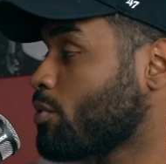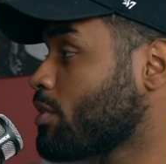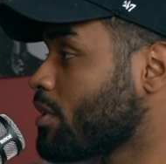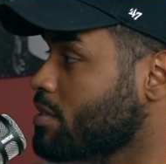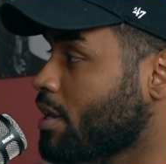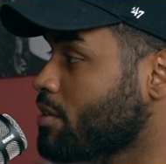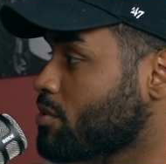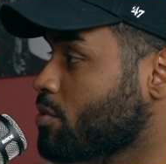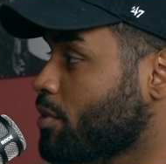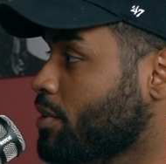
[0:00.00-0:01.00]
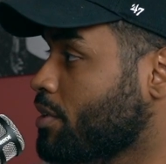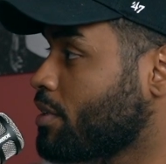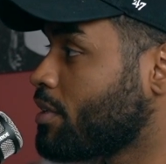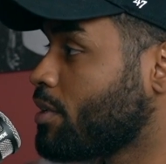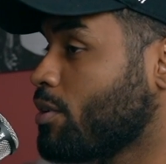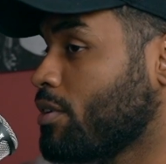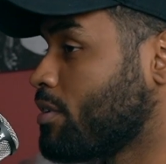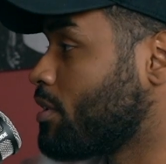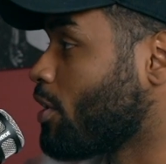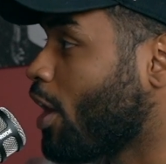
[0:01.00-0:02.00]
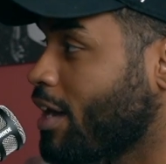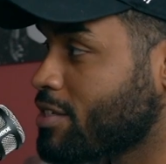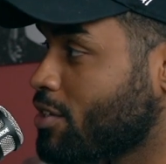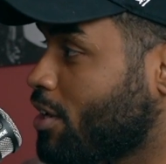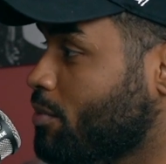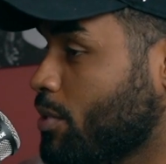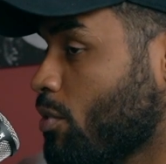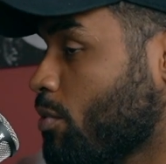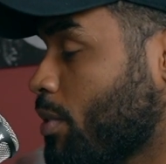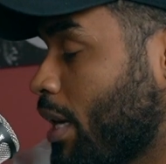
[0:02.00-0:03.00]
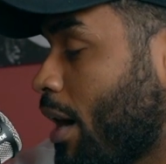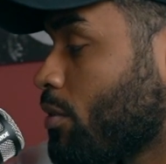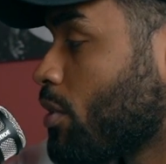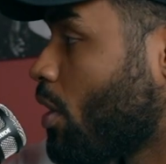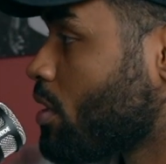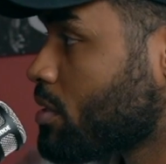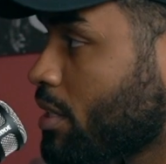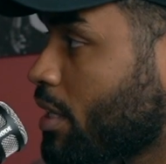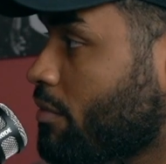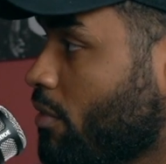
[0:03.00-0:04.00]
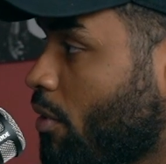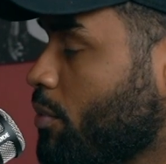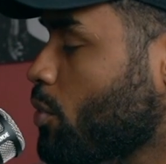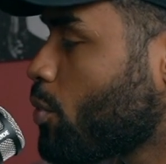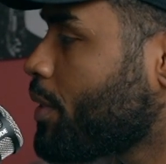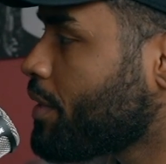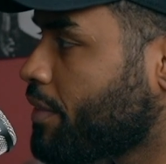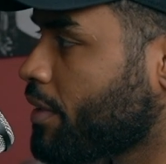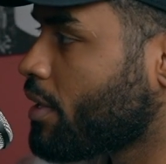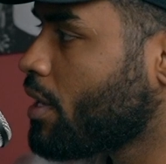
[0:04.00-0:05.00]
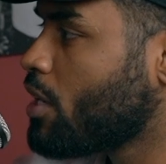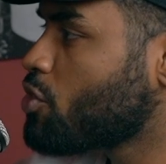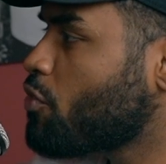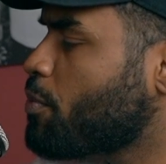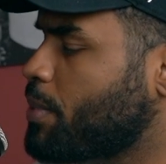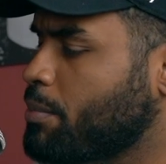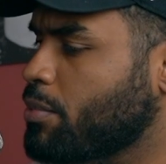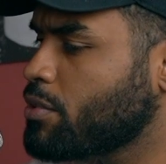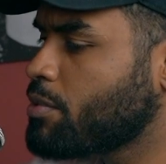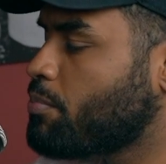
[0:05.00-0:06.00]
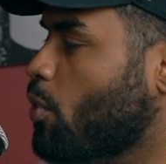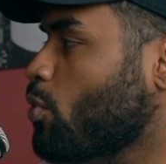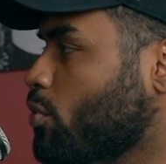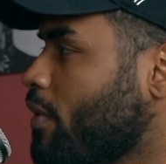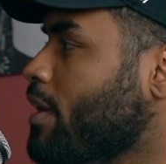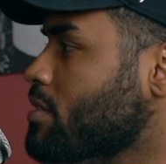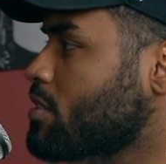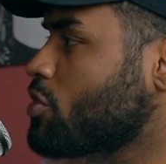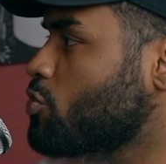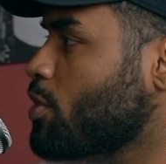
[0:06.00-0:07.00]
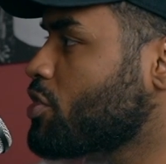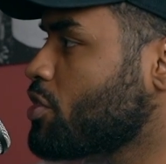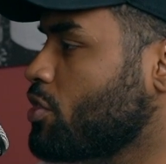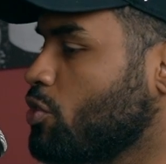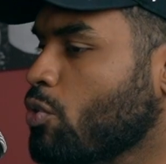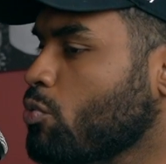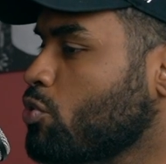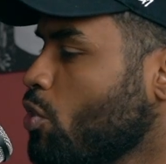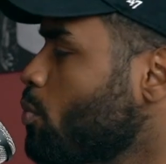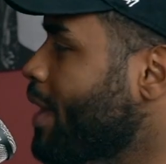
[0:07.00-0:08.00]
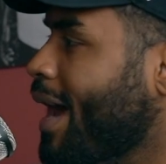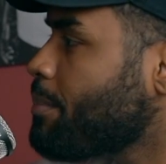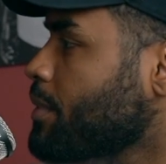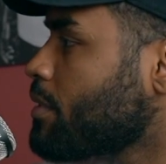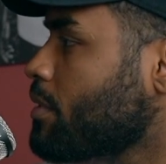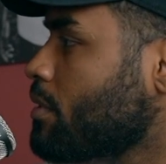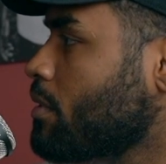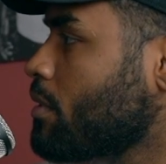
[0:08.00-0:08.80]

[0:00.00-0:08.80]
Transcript: We don't know the other side of the story. Yeah. The law hasn't gone. We don't know like how the law is going to get involved. We don't know anything. So for people to polarize the situation, you don't know what happened.